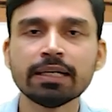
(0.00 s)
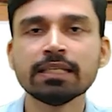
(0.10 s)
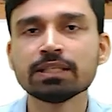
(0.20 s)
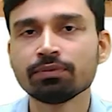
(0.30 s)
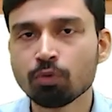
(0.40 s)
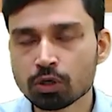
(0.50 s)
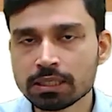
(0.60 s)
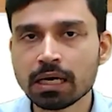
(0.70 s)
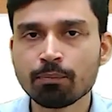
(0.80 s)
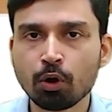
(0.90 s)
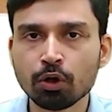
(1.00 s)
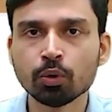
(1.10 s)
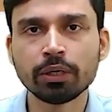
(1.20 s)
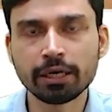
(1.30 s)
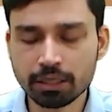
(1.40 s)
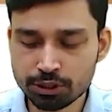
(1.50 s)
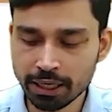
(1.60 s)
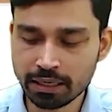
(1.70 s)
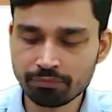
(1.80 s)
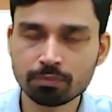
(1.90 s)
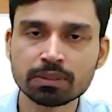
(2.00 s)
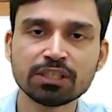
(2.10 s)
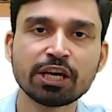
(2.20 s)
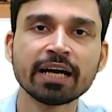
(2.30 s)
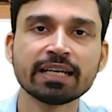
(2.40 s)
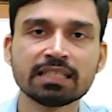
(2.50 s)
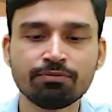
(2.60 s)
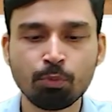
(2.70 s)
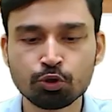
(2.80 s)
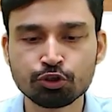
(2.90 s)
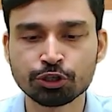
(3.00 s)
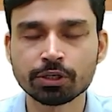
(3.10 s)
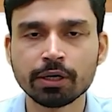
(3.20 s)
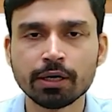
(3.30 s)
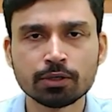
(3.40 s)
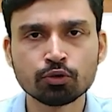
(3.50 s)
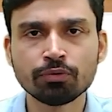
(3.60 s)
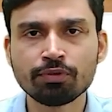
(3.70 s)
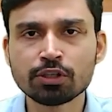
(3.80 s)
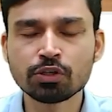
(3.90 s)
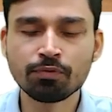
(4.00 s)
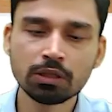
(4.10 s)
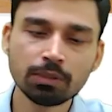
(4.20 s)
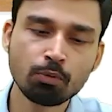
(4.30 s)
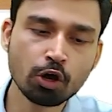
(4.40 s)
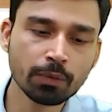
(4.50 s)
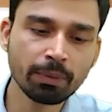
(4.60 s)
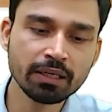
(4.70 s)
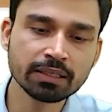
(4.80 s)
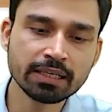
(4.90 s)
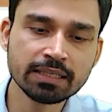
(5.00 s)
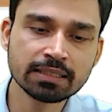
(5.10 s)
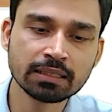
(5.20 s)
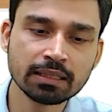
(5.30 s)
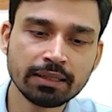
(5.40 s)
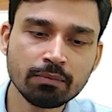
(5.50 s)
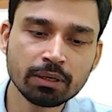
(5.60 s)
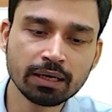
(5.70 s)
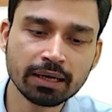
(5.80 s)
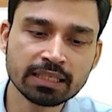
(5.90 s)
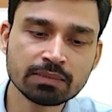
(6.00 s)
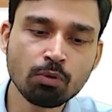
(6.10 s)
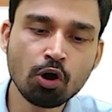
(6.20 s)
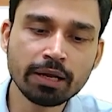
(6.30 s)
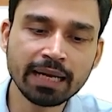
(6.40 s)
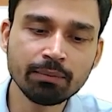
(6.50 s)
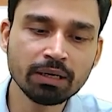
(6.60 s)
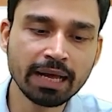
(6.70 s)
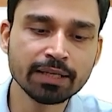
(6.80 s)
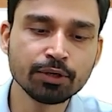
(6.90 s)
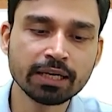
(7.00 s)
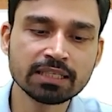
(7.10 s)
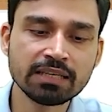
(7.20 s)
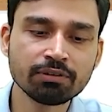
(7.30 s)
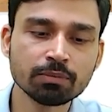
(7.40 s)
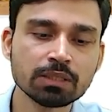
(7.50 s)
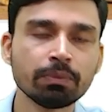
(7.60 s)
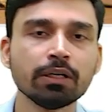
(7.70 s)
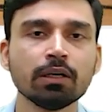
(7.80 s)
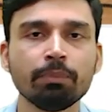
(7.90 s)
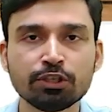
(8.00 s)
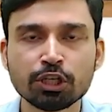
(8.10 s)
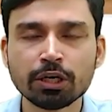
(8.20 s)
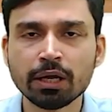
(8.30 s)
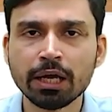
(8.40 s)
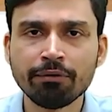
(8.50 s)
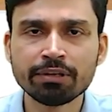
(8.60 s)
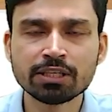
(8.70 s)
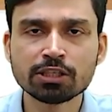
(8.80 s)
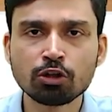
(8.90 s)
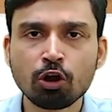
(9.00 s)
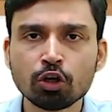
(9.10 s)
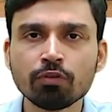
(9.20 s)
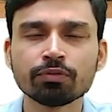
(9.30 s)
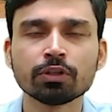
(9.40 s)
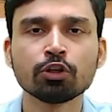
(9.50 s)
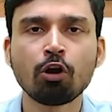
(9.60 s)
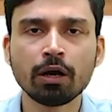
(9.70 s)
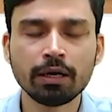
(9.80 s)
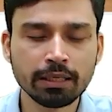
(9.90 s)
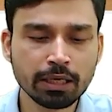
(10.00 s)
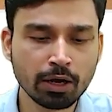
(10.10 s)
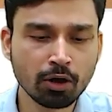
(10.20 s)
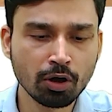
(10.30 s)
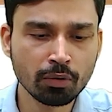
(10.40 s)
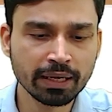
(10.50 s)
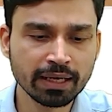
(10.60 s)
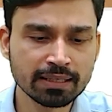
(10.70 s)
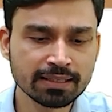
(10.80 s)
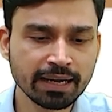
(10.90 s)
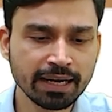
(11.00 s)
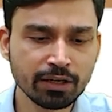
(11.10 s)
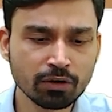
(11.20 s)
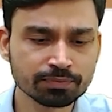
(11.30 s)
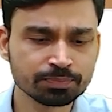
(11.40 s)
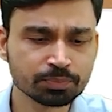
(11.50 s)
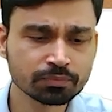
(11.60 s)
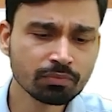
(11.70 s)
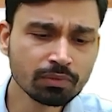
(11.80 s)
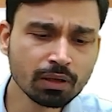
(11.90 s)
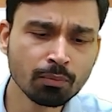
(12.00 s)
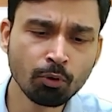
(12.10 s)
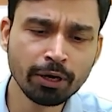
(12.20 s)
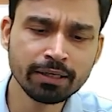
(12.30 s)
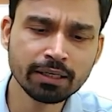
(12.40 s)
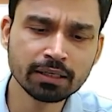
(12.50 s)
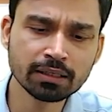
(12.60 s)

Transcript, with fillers: is focusing upon to deter China from such aggressive posture? So the first of all, the porcupine is nothing but a small animal, as you can see from this particular picture, which has a lot of thorny, or we can say kind of pointed